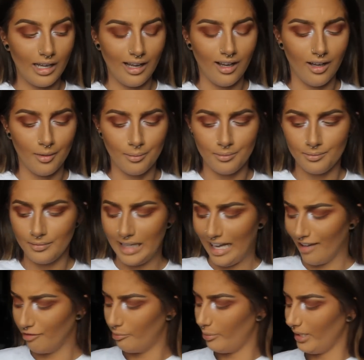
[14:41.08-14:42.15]

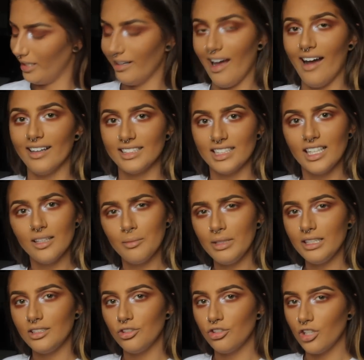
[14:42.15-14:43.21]
have been asking
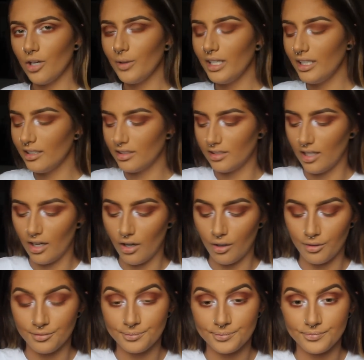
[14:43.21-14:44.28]
me to show it.
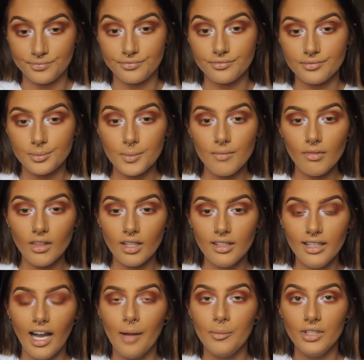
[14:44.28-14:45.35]
So
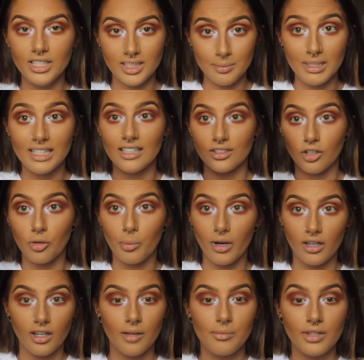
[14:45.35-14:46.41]
yeah, I'm going to speed this whole
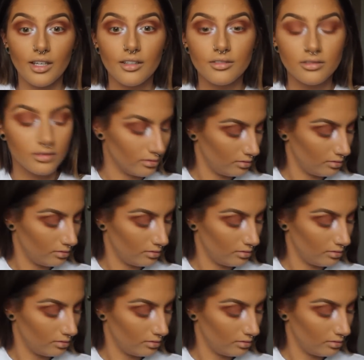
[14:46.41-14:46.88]
part up though.